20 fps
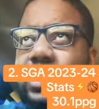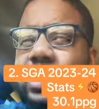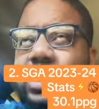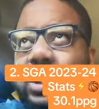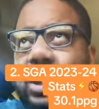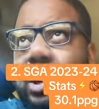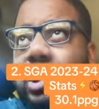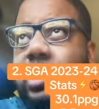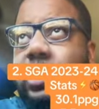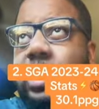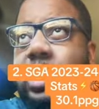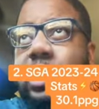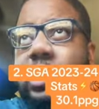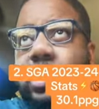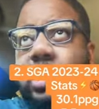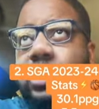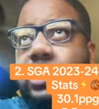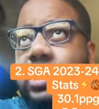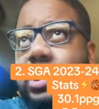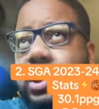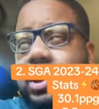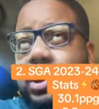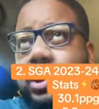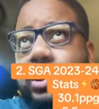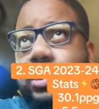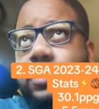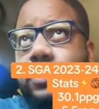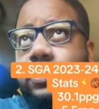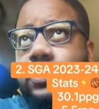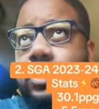carrying that young
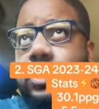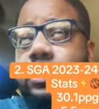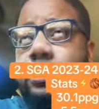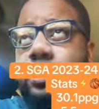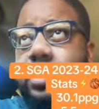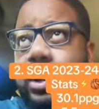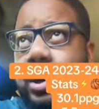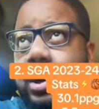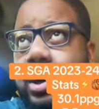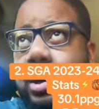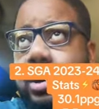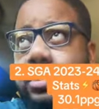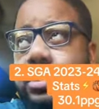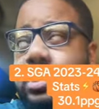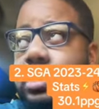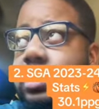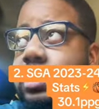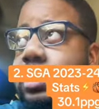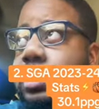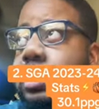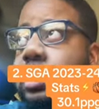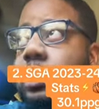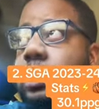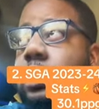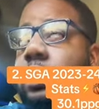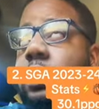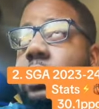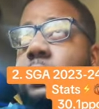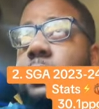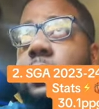team to the playoffs,
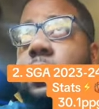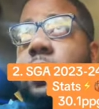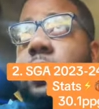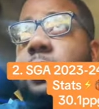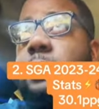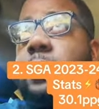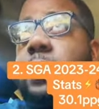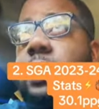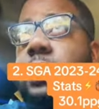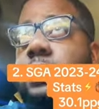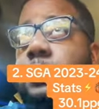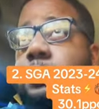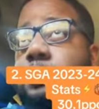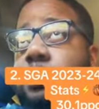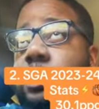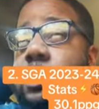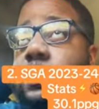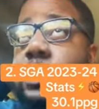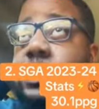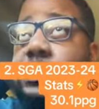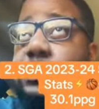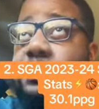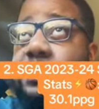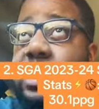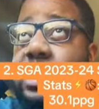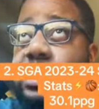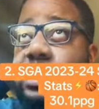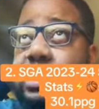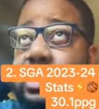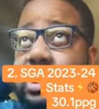being pretty much the
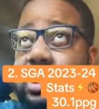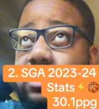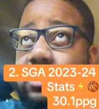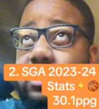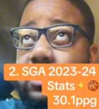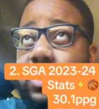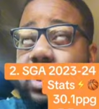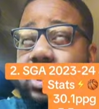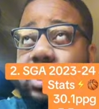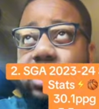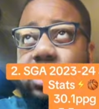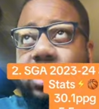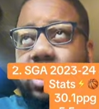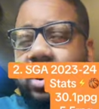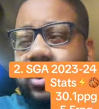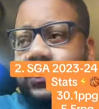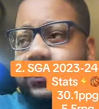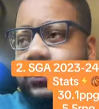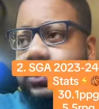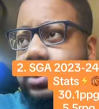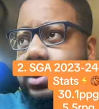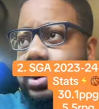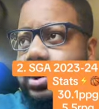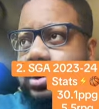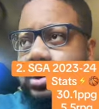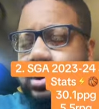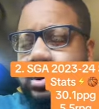best team in the Western Conference,